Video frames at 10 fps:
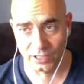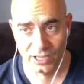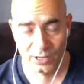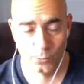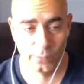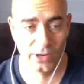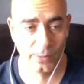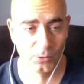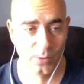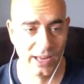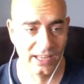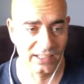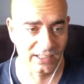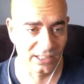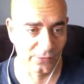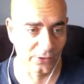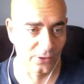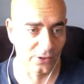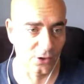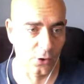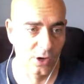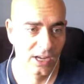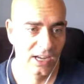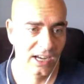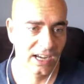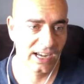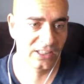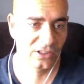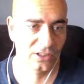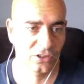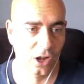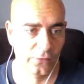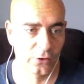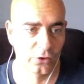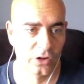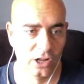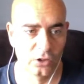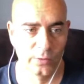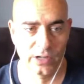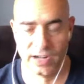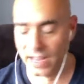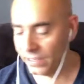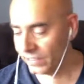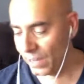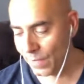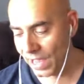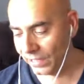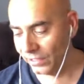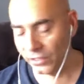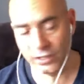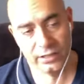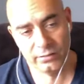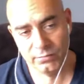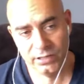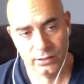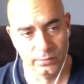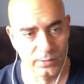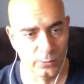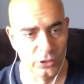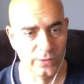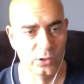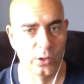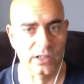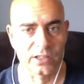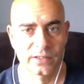Moving up the rankings is difficult. So it's tough for Trinaldo, but Hernandez came back, did good, and emerges victorious.